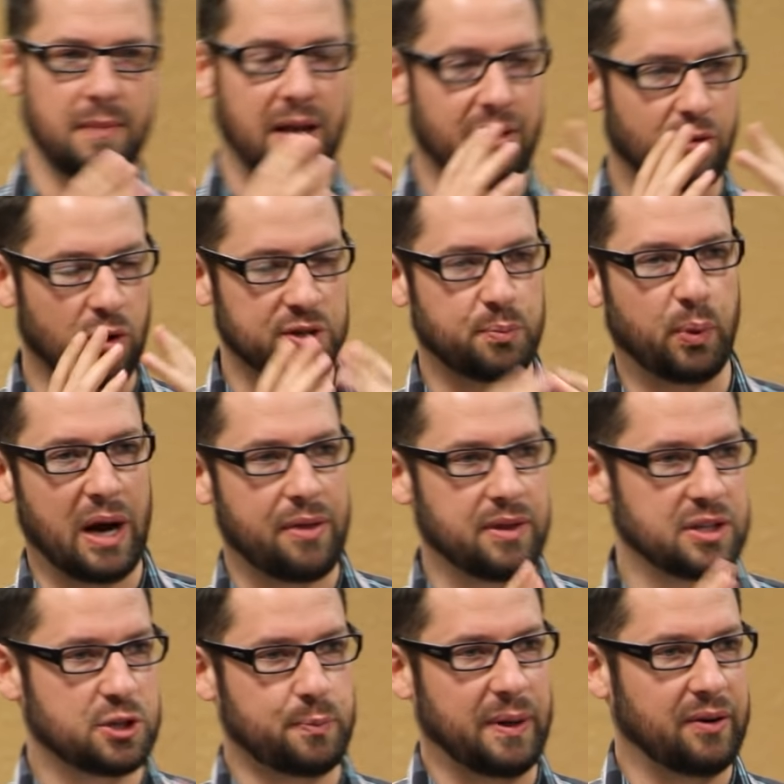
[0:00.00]
And of course, breath
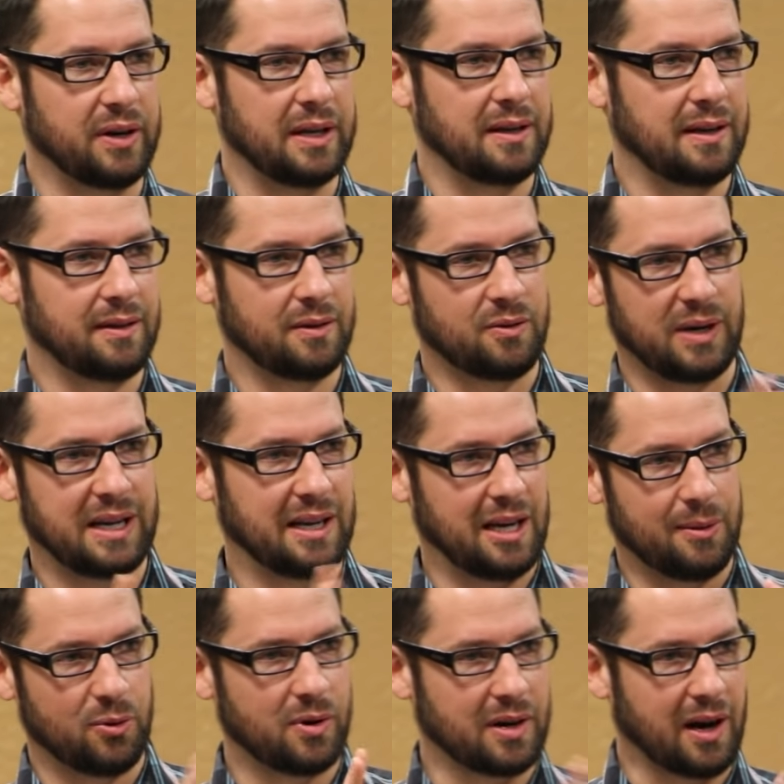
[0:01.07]
and spirit in Greek and
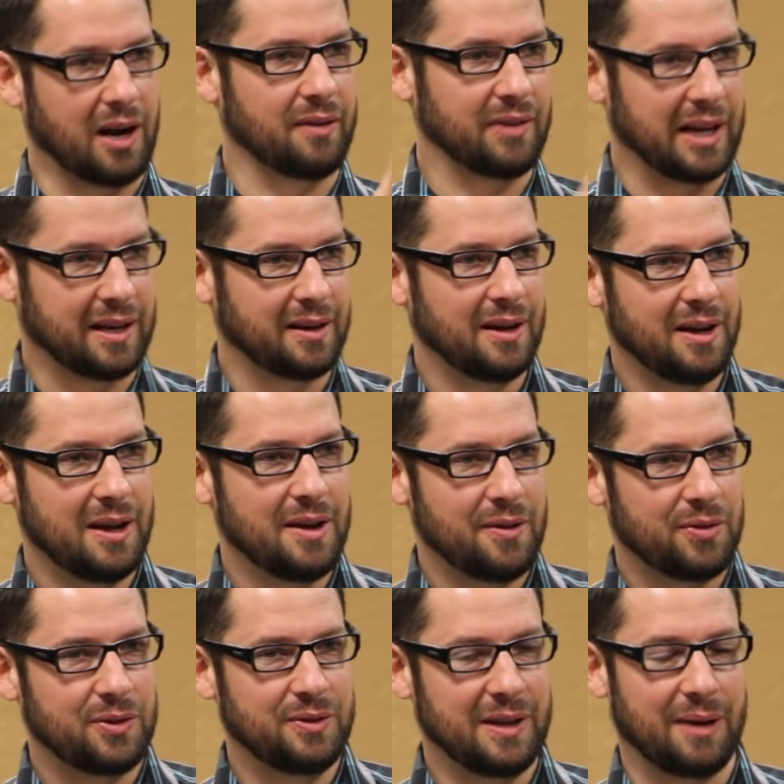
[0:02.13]
Hebrew are kind of like,
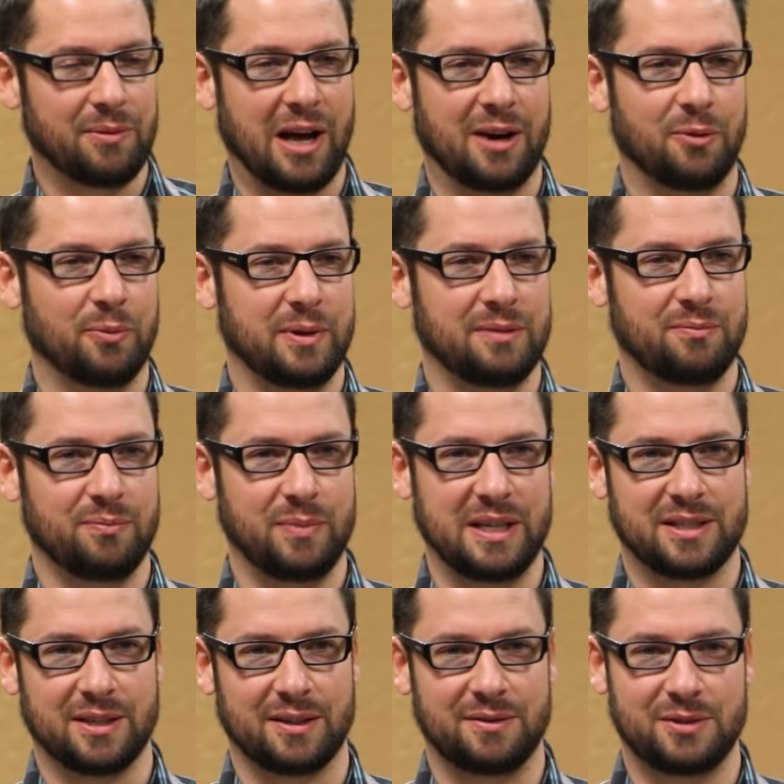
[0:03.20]
I don't
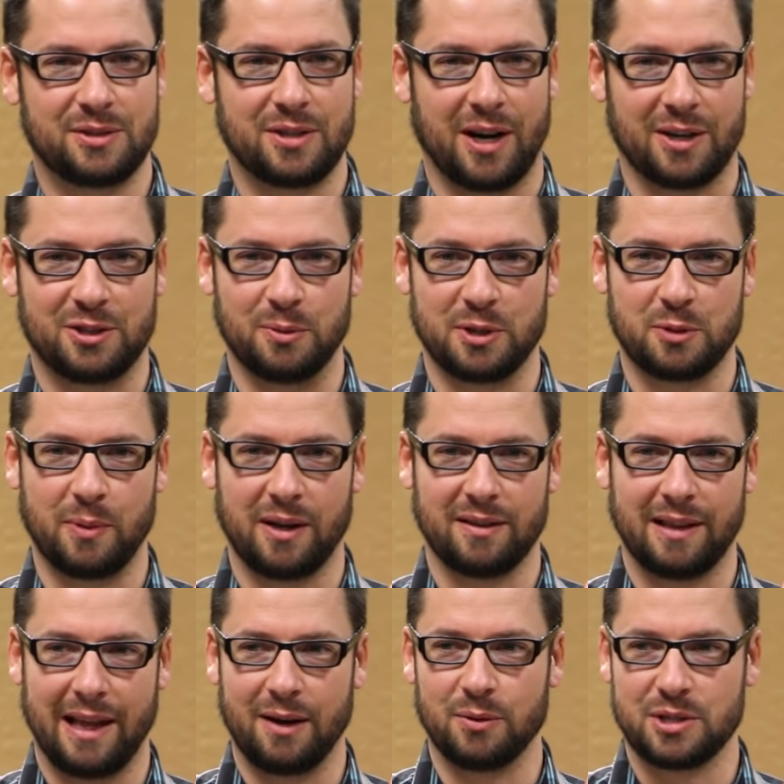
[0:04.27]
mean to talk too much
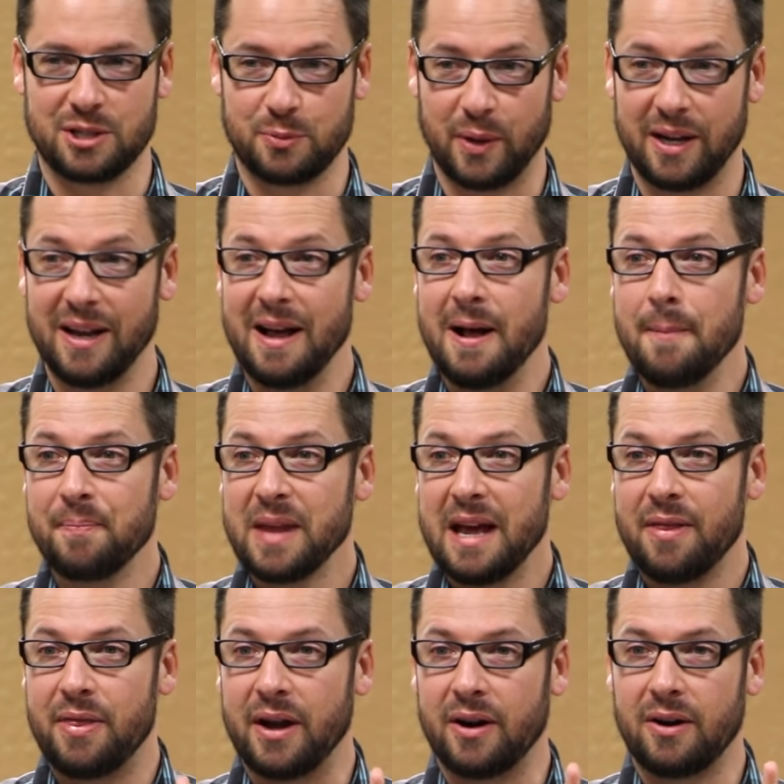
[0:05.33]
about languages, but
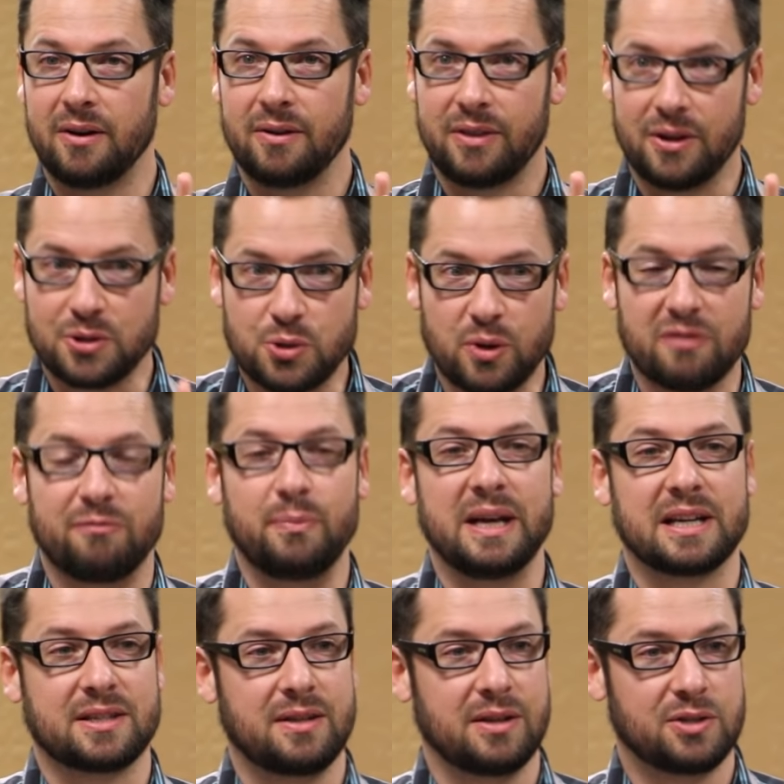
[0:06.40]
they're sort of
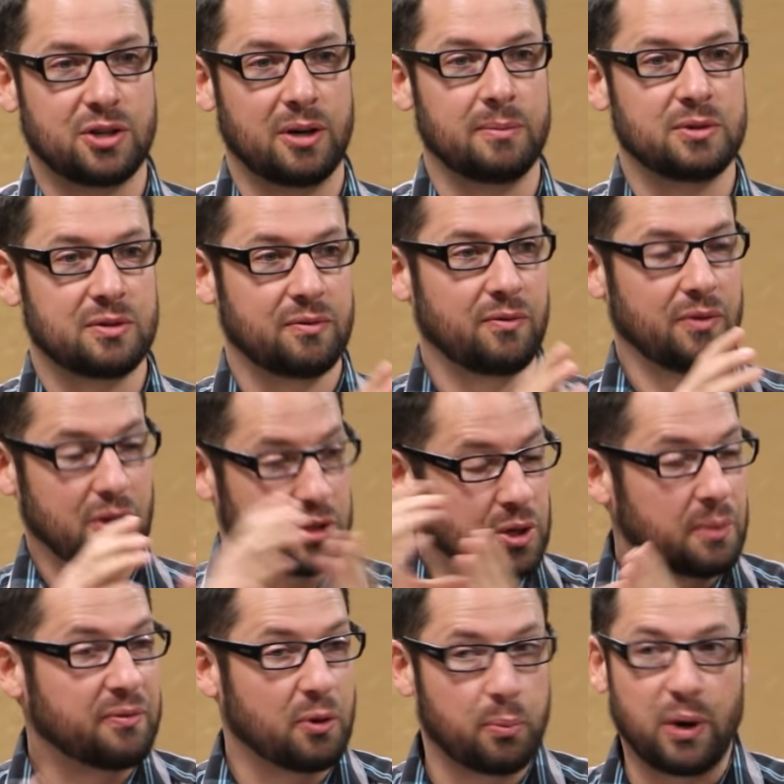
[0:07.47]
mixed. The
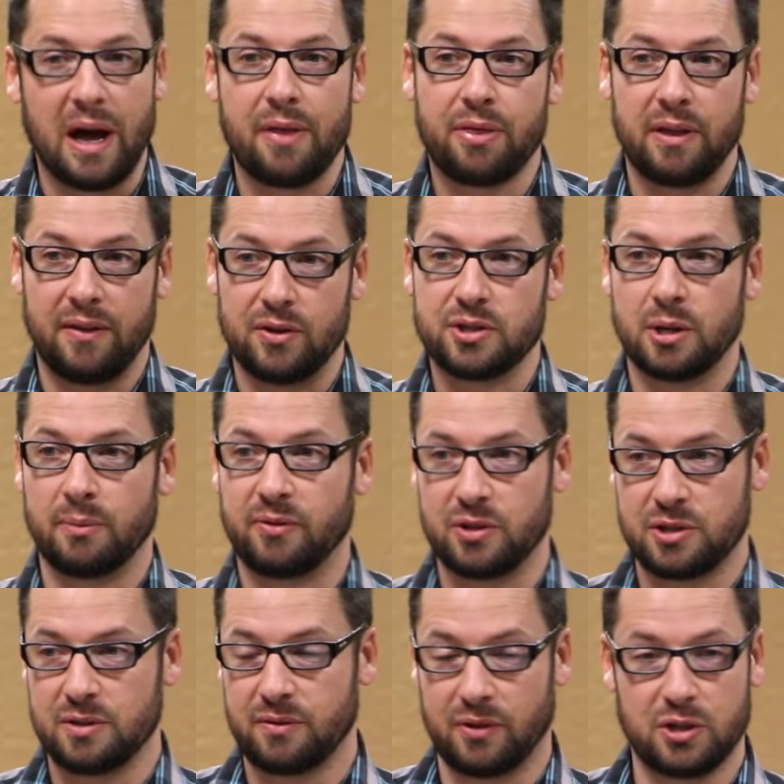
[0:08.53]
term for breath and the term for
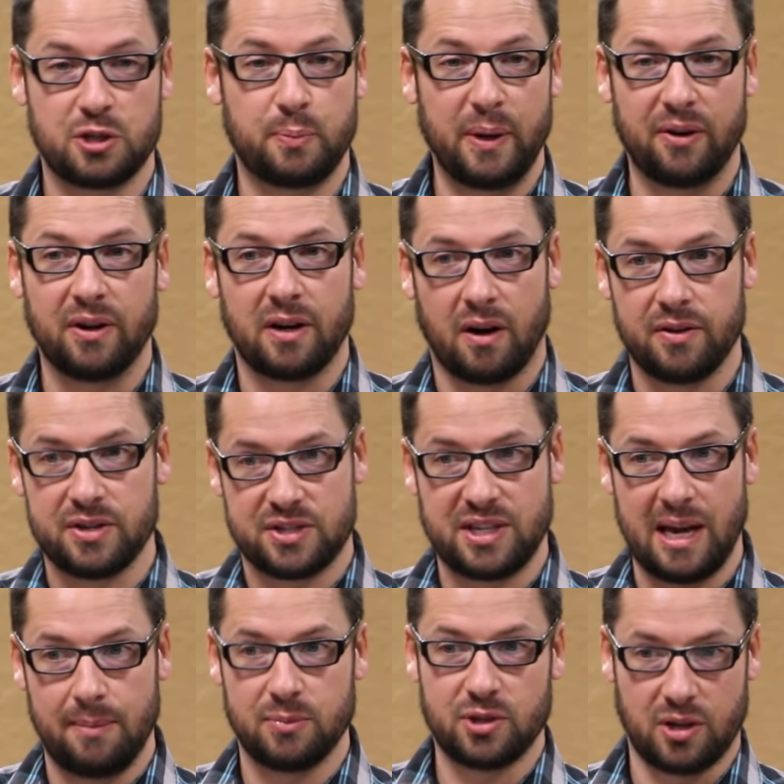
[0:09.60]
spirit are the
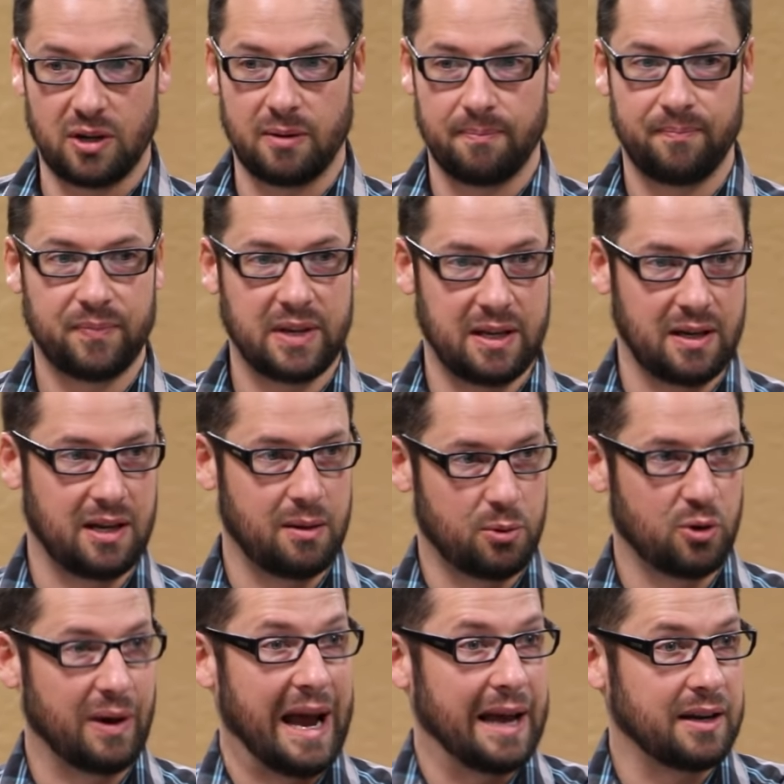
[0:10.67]
same term in
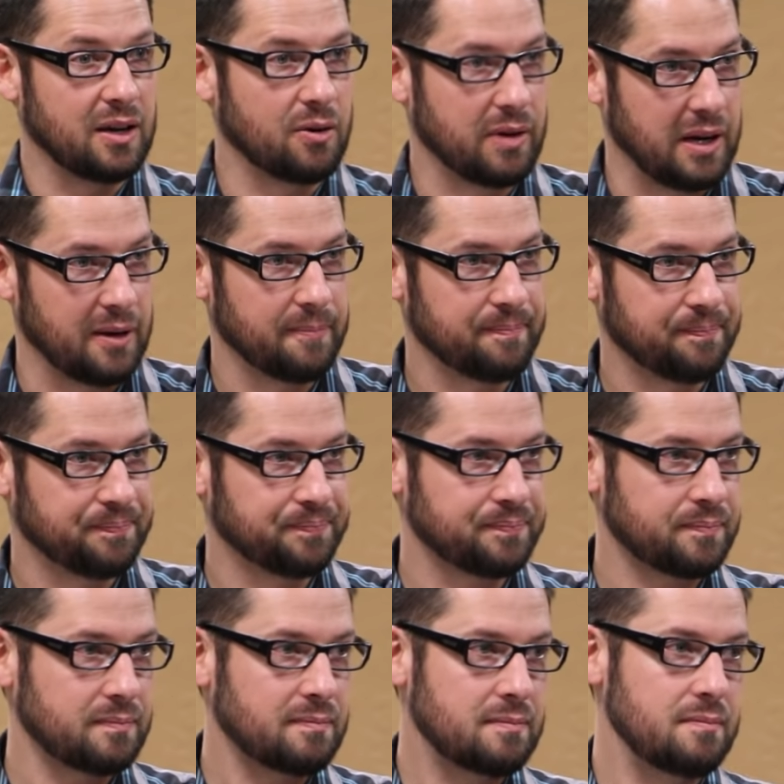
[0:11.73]
Hebrew and in Greek,
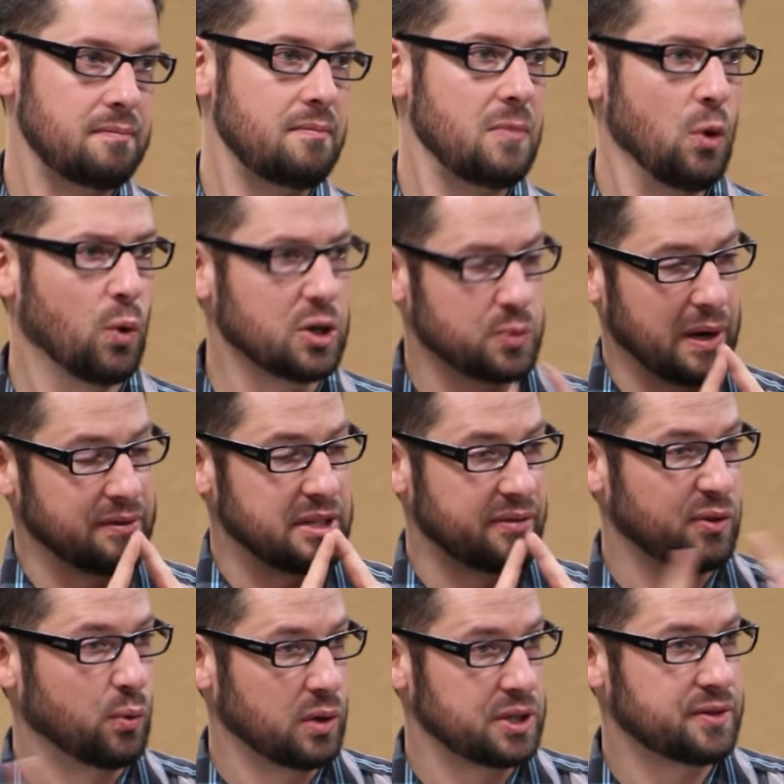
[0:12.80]
whereas we have
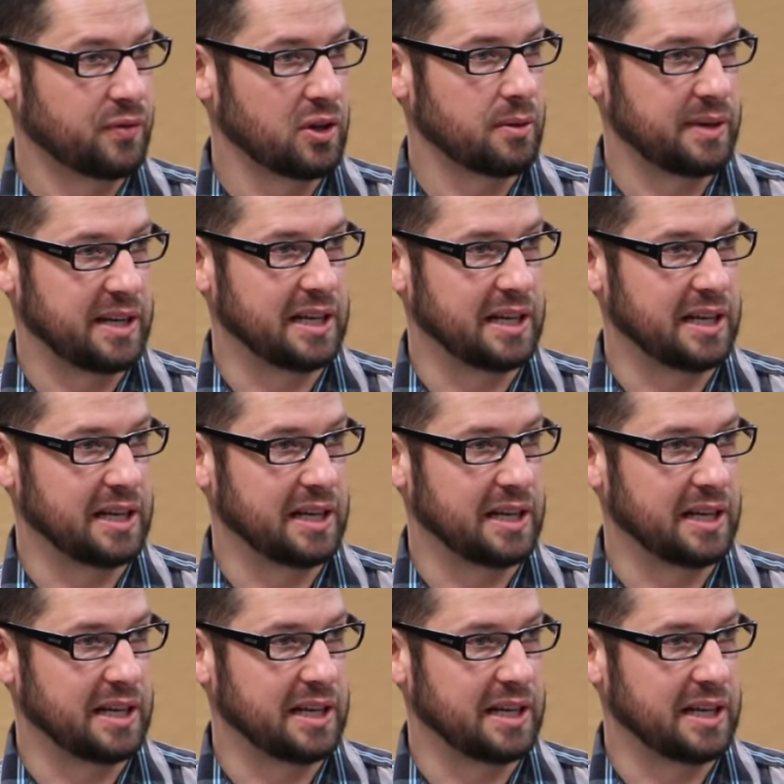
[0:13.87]
different words for them